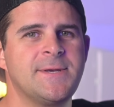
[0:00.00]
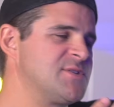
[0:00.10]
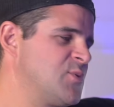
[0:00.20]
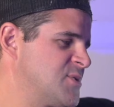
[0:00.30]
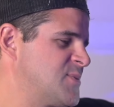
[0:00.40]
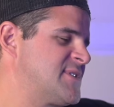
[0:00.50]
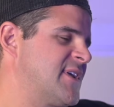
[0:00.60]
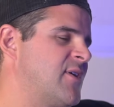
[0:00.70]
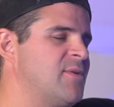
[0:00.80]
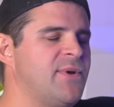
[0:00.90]
These wheels will
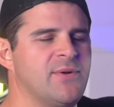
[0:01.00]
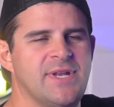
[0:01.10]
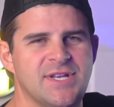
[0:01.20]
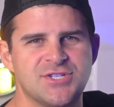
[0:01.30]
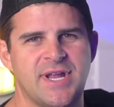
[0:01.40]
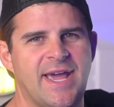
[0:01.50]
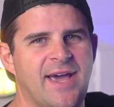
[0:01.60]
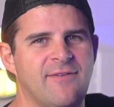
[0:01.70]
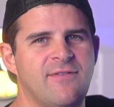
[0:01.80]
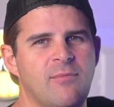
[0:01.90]
stick out about 1.5
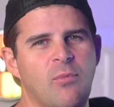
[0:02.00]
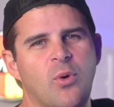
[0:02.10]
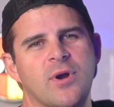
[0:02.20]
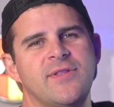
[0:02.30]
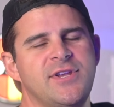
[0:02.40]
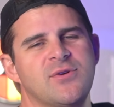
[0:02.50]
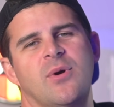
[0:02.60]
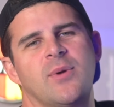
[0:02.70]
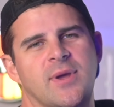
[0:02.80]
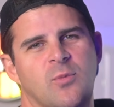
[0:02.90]
inches more than your
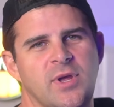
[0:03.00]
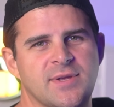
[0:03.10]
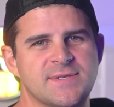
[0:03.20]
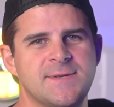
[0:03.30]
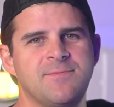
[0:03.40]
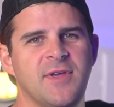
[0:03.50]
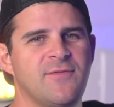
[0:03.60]
OEM wheels.